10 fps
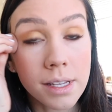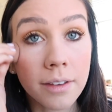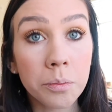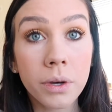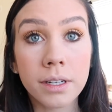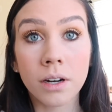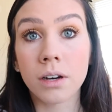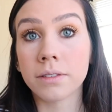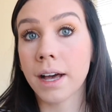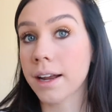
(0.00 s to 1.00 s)
I've blended
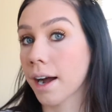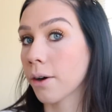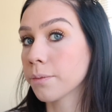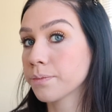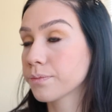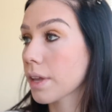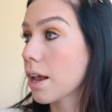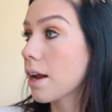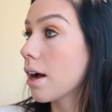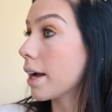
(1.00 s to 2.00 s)
all of that out,
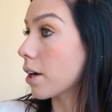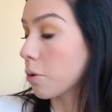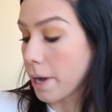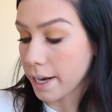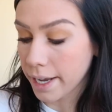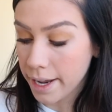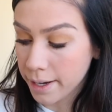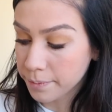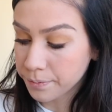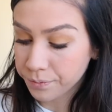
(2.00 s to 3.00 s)
I go back
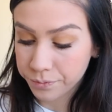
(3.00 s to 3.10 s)
in